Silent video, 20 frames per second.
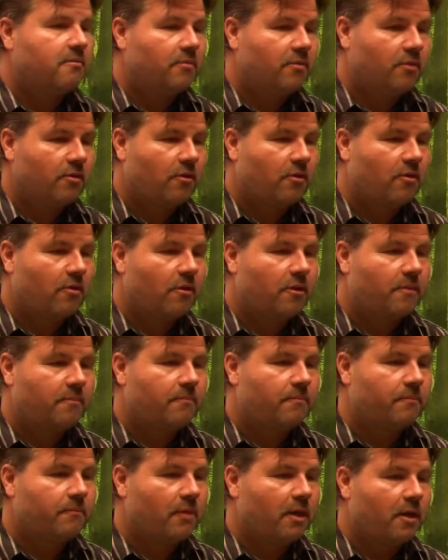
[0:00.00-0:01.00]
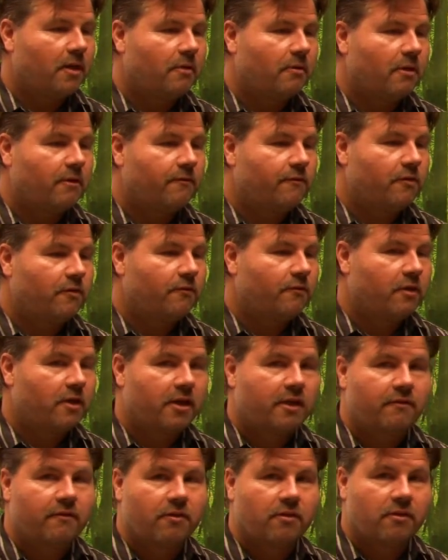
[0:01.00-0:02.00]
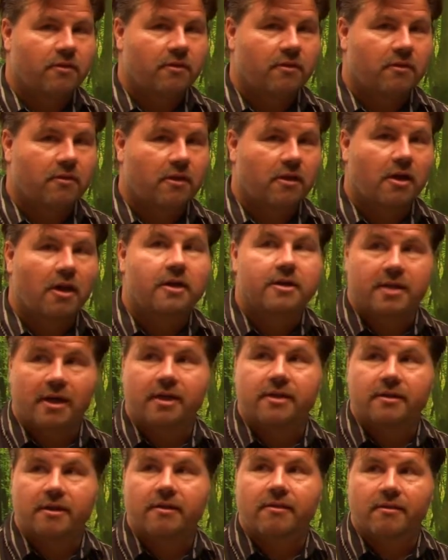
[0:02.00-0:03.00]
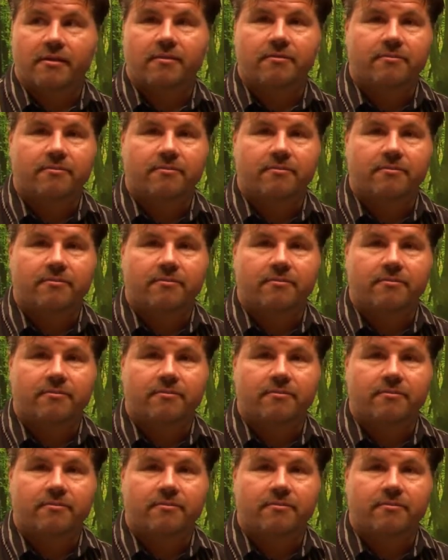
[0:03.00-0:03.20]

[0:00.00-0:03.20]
So anyway, feel free to contact us.